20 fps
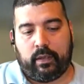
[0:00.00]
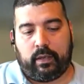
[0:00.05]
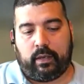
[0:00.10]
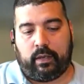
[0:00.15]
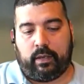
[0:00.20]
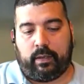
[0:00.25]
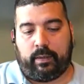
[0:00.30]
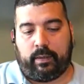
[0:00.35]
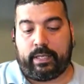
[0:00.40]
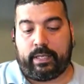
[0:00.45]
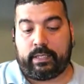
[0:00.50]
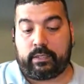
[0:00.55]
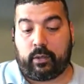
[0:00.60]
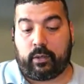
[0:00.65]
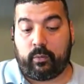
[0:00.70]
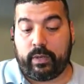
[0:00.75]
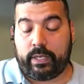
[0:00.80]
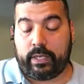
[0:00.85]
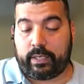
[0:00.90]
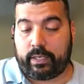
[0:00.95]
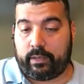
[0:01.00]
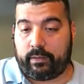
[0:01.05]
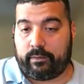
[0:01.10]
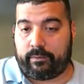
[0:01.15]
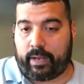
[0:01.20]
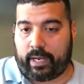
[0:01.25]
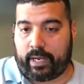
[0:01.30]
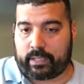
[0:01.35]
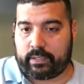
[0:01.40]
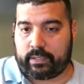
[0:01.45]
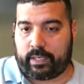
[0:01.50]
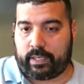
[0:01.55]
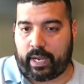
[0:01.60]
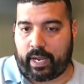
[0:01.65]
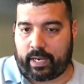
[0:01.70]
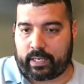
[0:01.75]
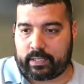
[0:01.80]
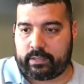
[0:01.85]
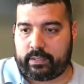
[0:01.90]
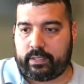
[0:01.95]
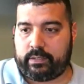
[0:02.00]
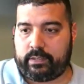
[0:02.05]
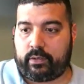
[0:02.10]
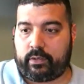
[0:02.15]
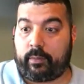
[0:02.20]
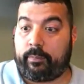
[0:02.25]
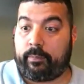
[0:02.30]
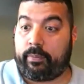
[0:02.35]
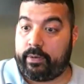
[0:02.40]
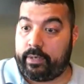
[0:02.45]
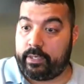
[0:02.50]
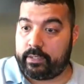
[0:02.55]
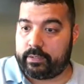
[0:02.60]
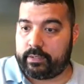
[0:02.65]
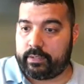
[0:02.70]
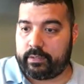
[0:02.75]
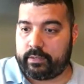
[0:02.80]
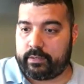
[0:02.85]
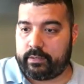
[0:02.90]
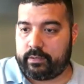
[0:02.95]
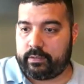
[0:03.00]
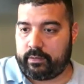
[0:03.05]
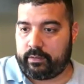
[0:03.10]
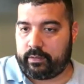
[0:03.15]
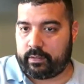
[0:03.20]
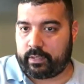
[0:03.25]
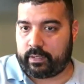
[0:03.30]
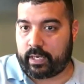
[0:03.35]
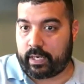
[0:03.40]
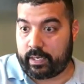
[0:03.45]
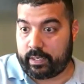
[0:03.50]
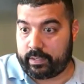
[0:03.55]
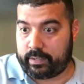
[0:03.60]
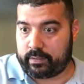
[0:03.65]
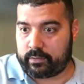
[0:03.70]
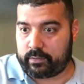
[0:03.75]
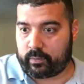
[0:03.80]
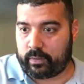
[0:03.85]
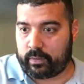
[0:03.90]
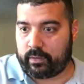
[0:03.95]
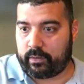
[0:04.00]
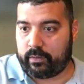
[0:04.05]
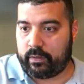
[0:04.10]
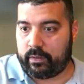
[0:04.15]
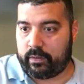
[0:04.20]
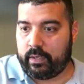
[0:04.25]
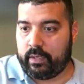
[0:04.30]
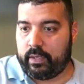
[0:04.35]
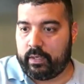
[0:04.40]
And so we give actually access to our apprentices to the guide as well.